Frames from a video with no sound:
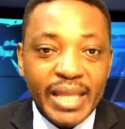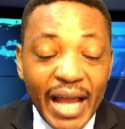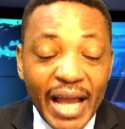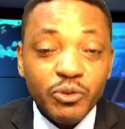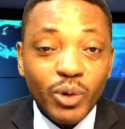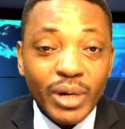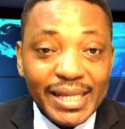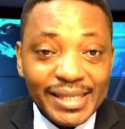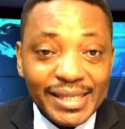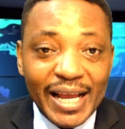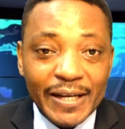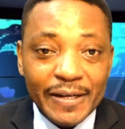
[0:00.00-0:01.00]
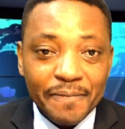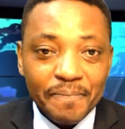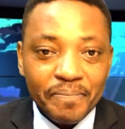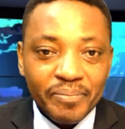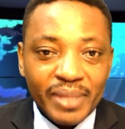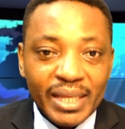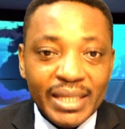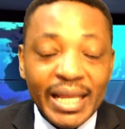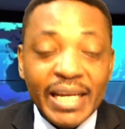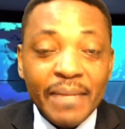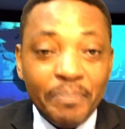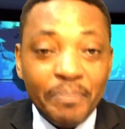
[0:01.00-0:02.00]
They have to understand
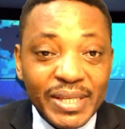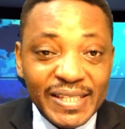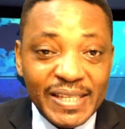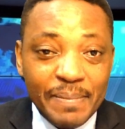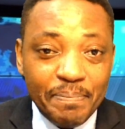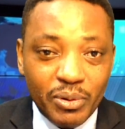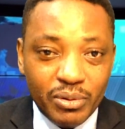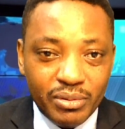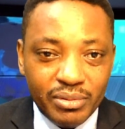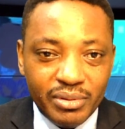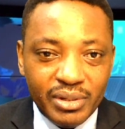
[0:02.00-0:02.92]
that the principle